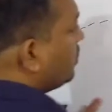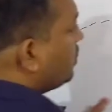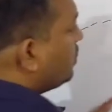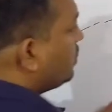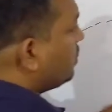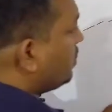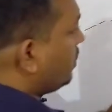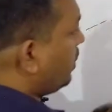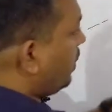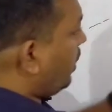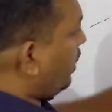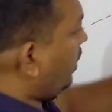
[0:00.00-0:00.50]
it
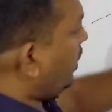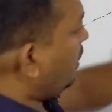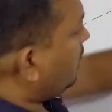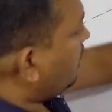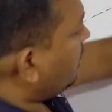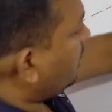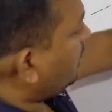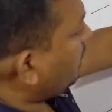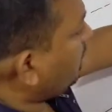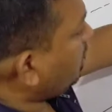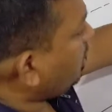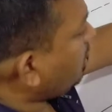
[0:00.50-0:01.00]
is
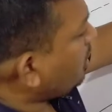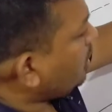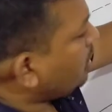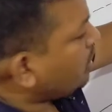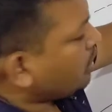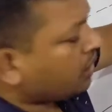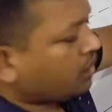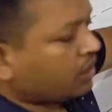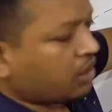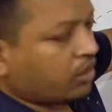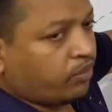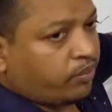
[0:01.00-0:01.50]
entering
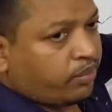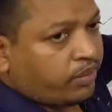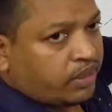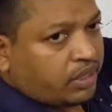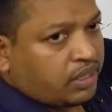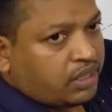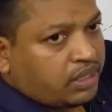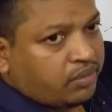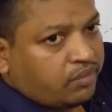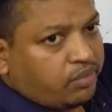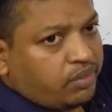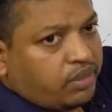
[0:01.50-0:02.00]

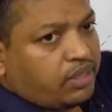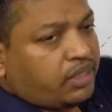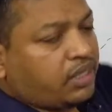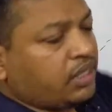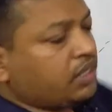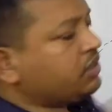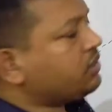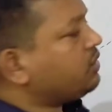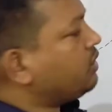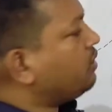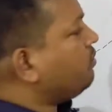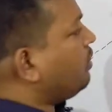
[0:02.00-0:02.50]
comparatively
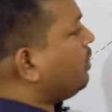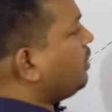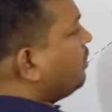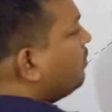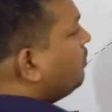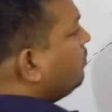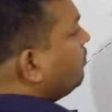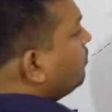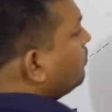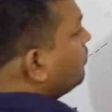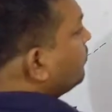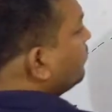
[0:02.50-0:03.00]
denser
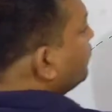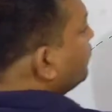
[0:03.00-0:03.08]
medium